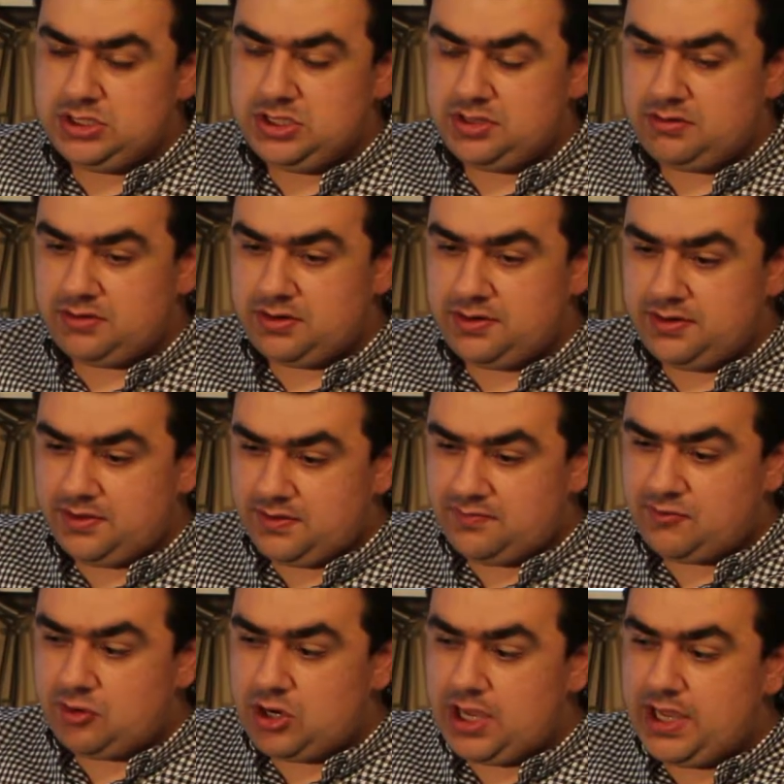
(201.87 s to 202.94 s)
are a
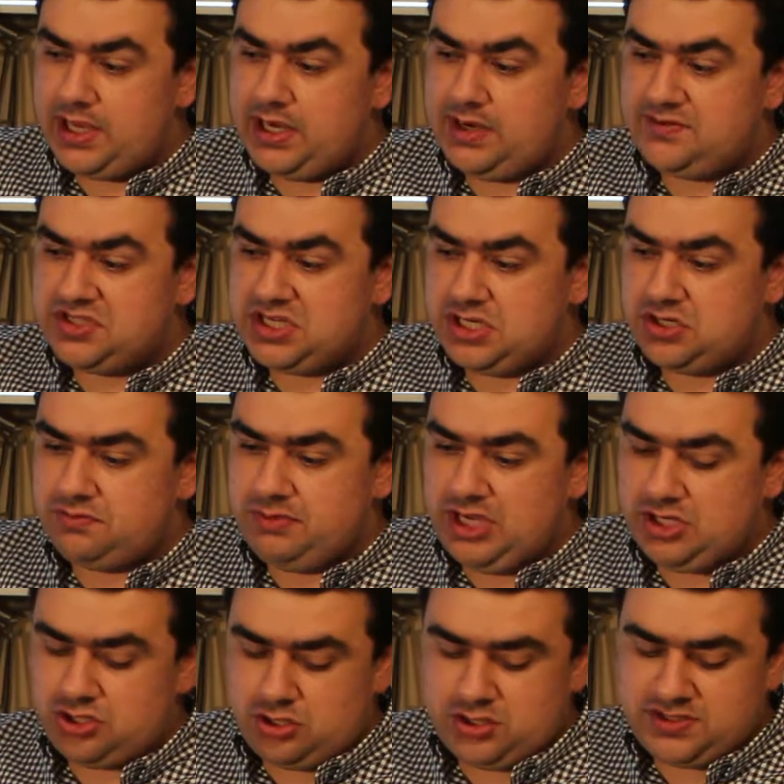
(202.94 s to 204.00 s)
variety of such
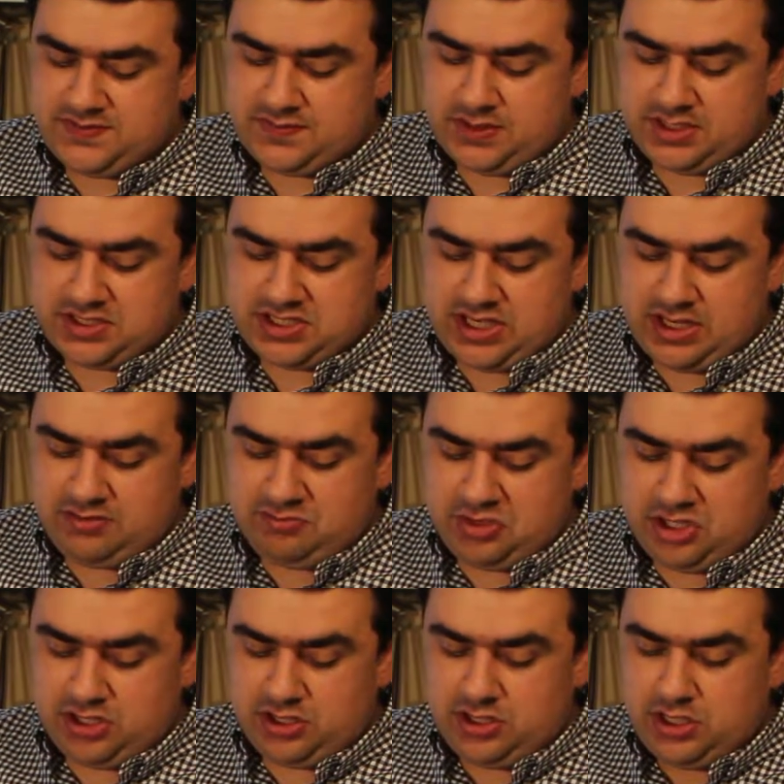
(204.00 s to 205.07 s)
measures. For
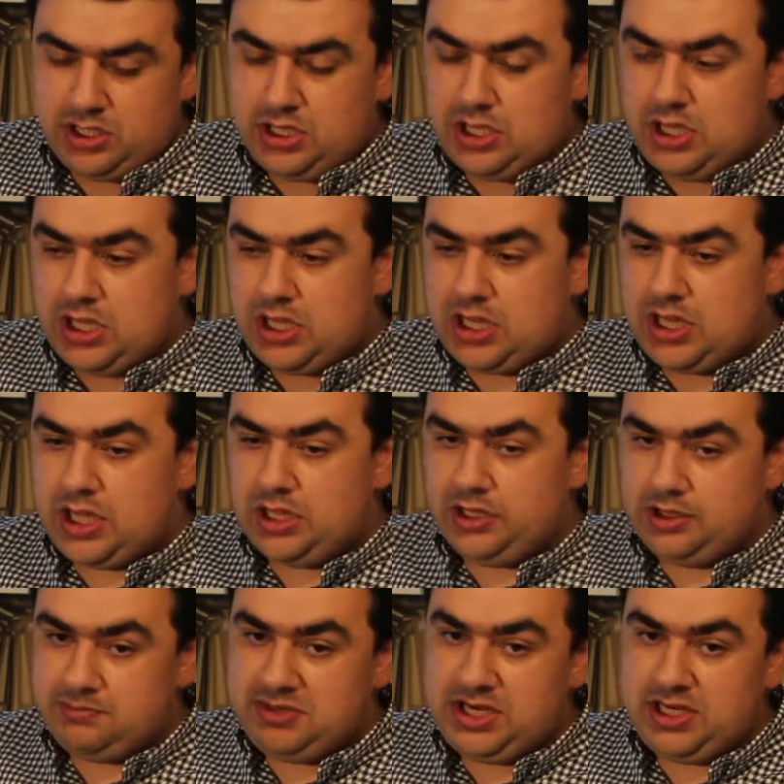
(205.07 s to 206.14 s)
example,
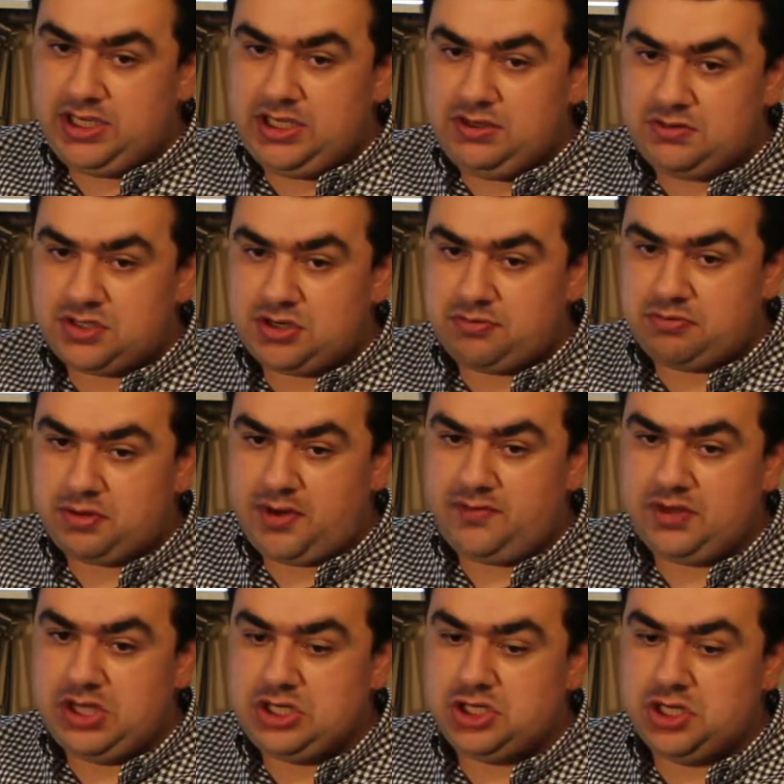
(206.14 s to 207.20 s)
limiting user
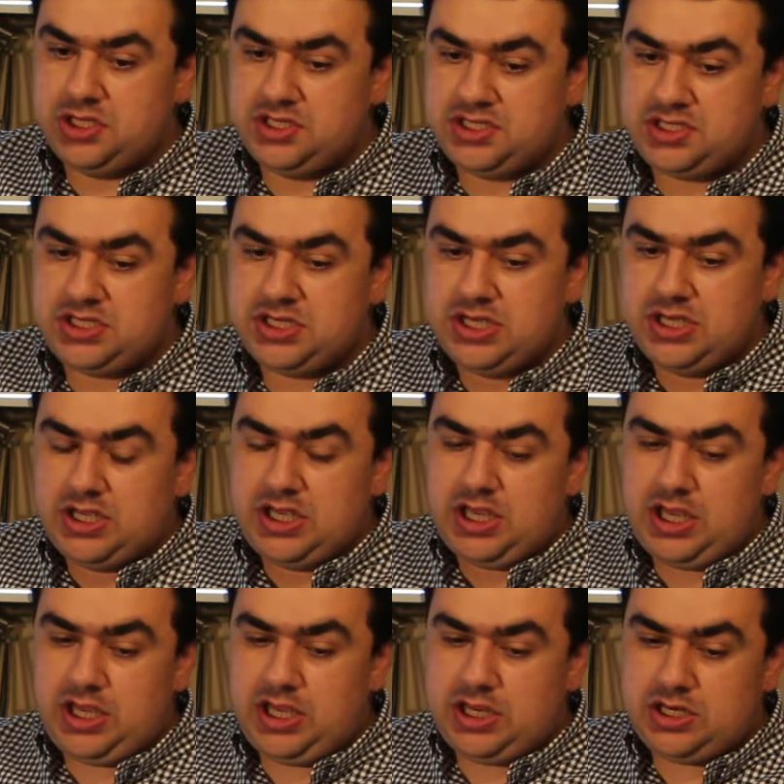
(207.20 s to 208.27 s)
privileges.
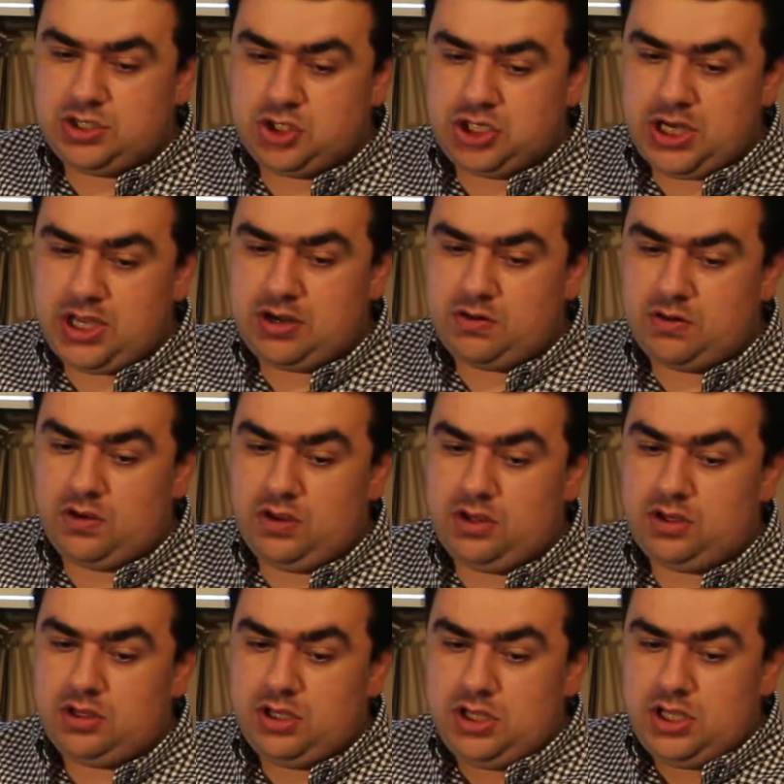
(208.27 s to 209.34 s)
In
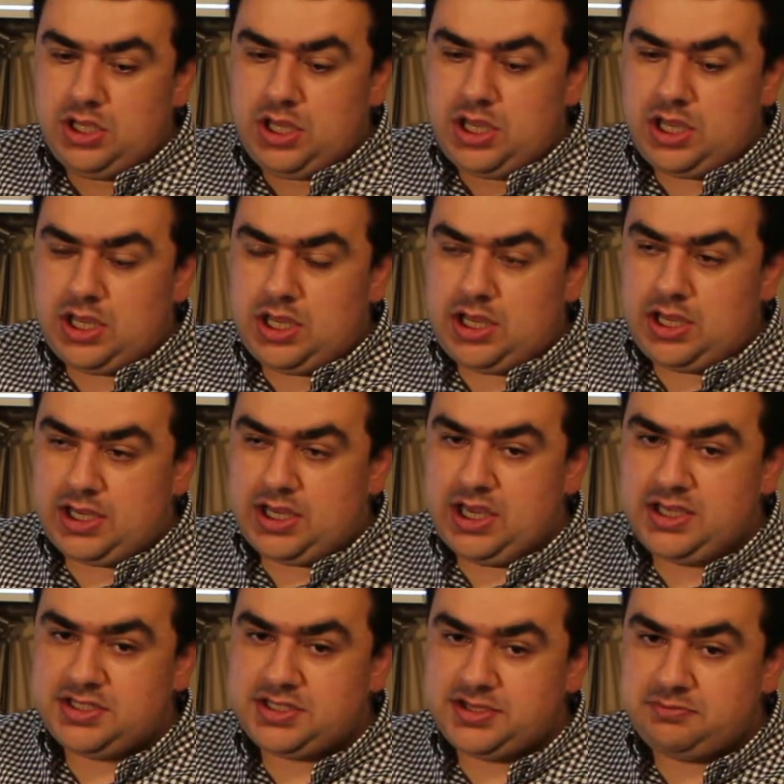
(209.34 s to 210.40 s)
general,
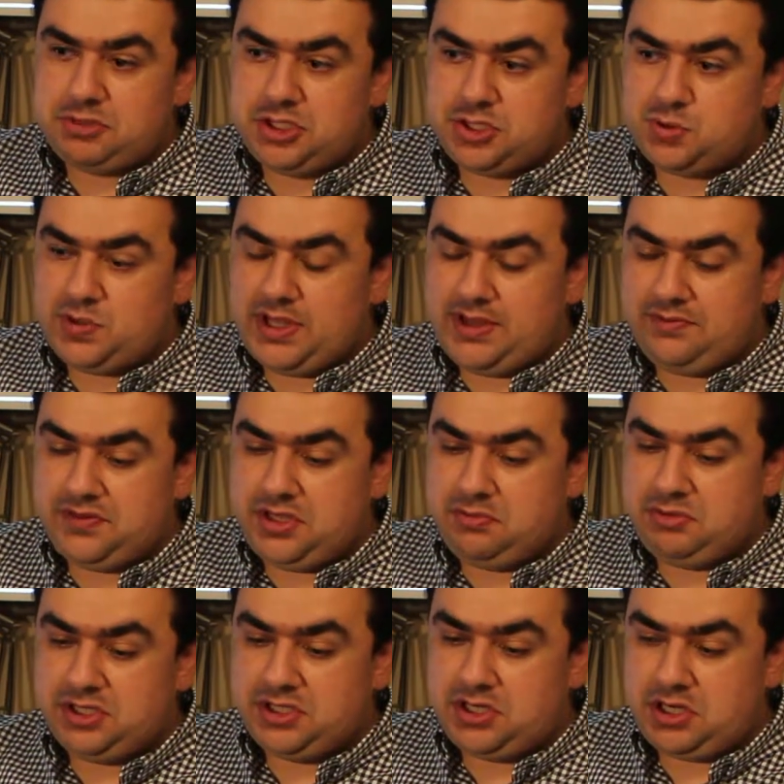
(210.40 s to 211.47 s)
customers will have the
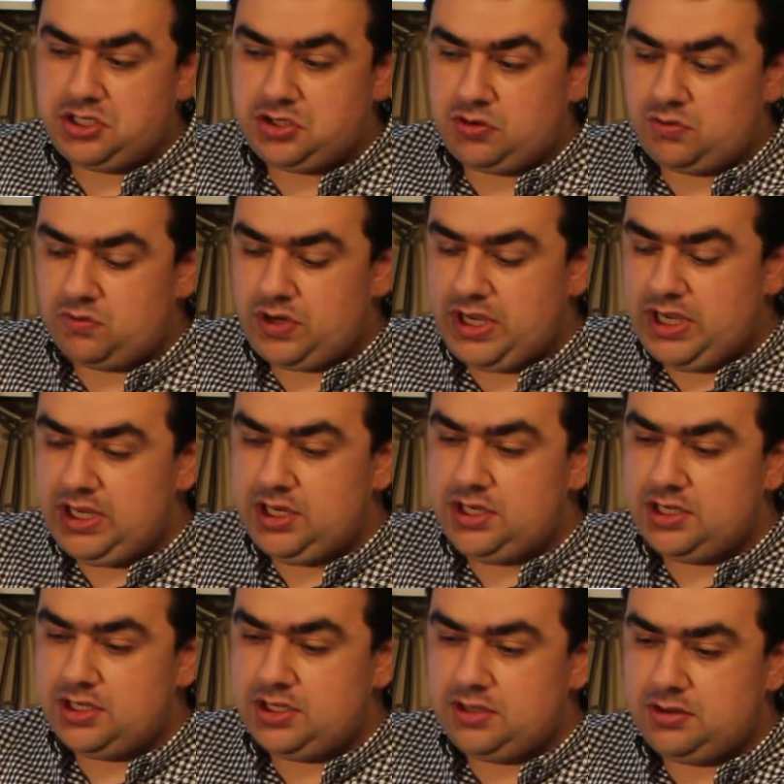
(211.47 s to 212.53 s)
ability to
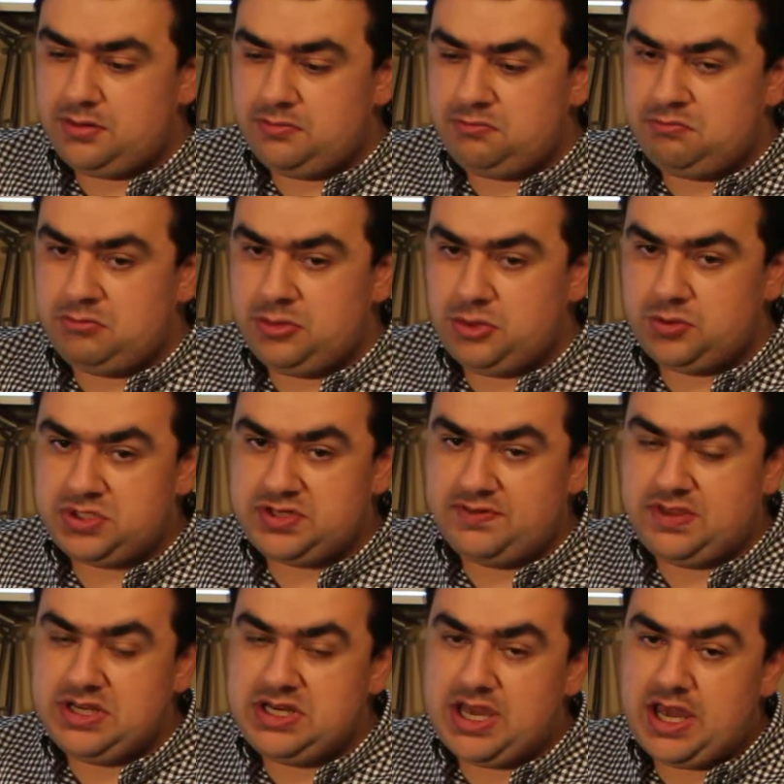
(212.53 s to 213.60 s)
read most of
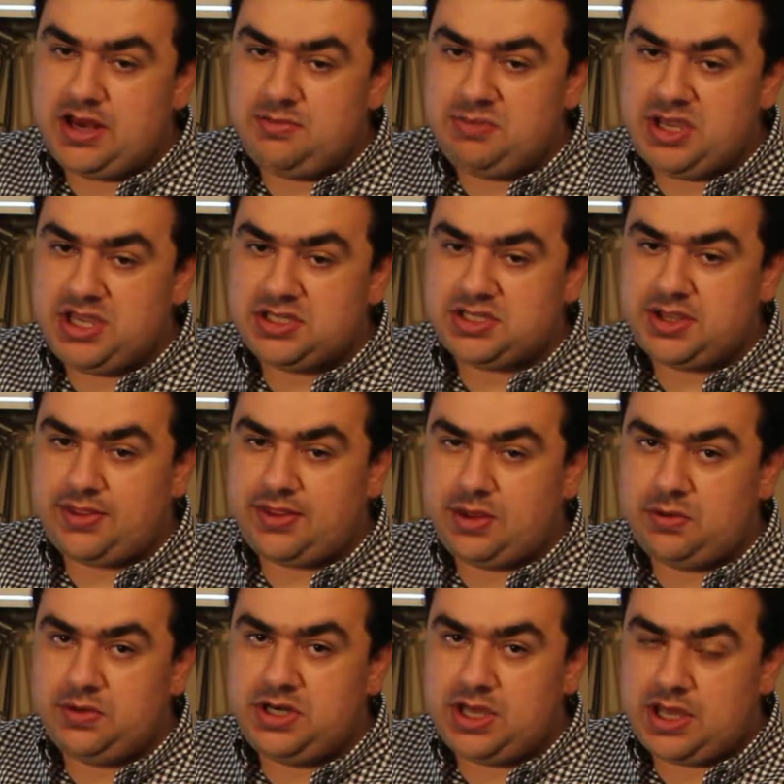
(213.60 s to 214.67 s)
the database,
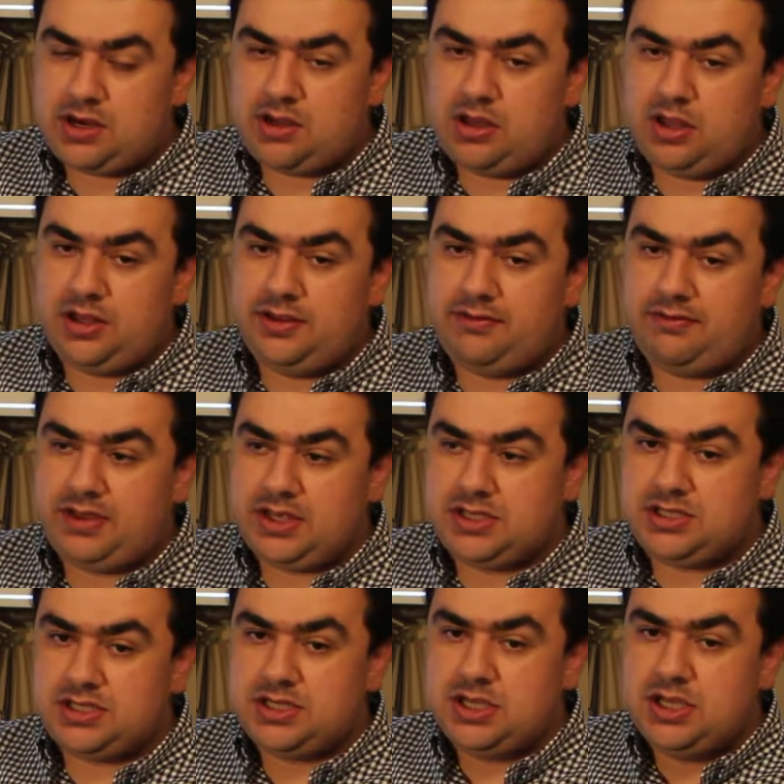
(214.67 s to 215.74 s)
although not all of
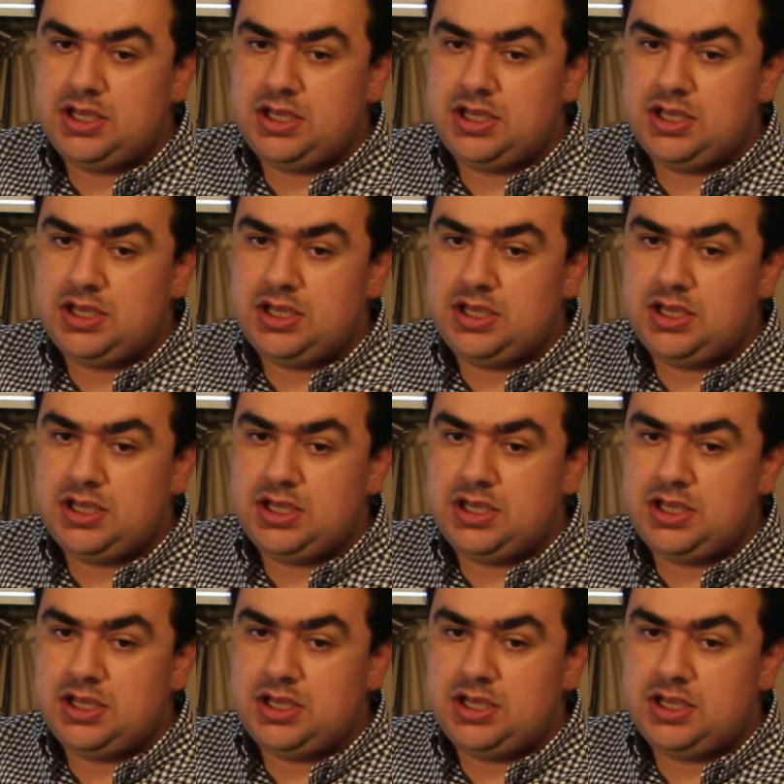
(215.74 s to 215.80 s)
it.